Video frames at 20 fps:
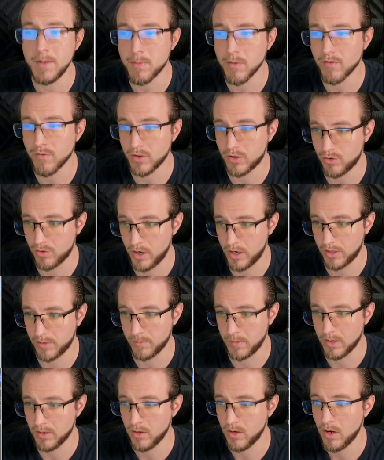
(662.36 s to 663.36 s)
deeper
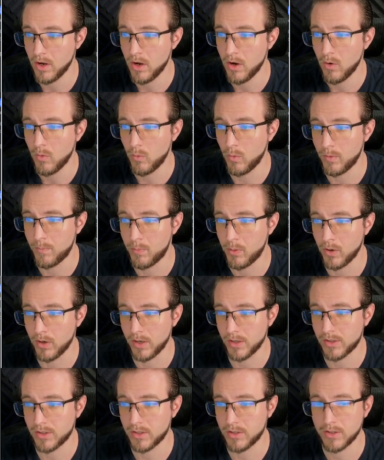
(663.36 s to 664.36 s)
retracement would
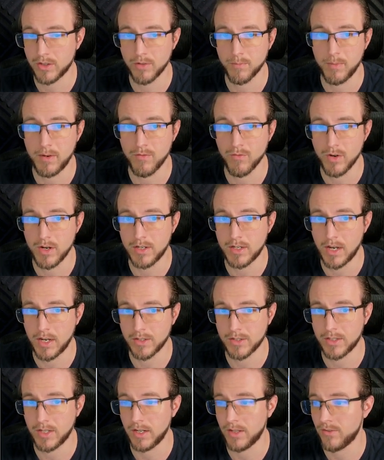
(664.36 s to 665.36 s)
put us to be
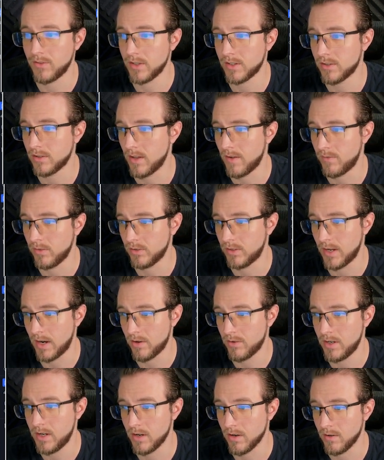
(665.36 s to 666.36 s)
retesting this level
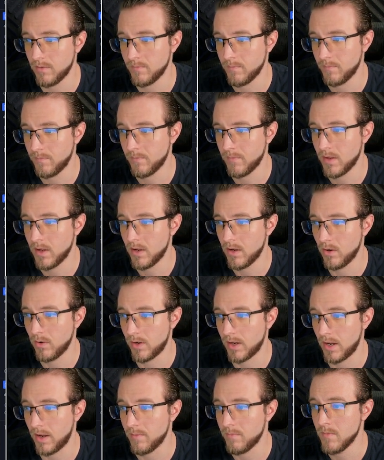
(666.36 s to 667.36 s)
down here,
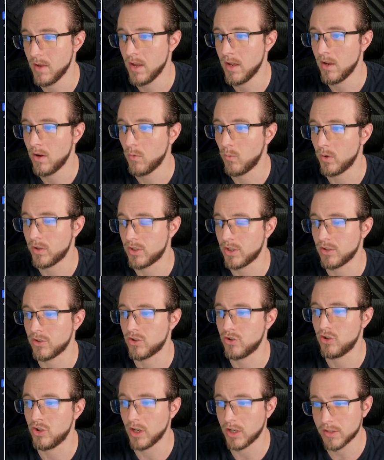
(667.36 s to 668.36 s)
okay, which
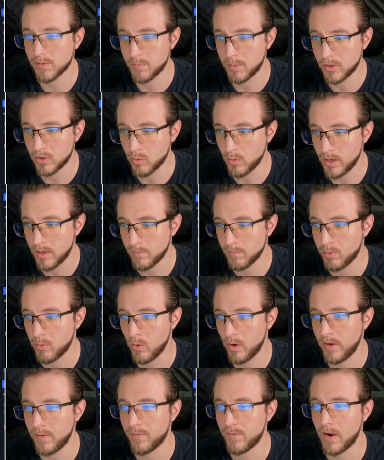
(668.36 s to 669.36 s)
is just between
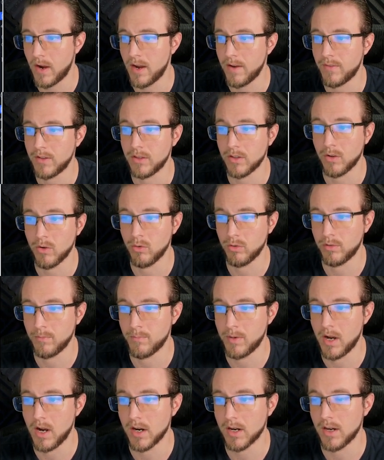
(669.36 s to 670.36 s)
0.5 and the
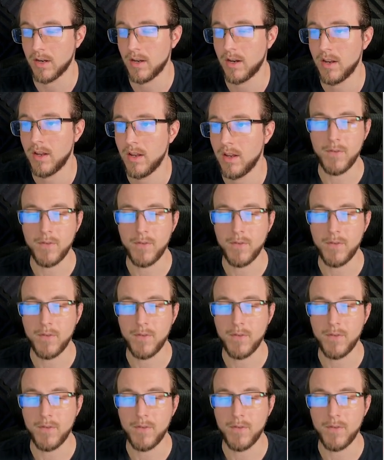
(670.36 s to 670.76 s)
golden pocket.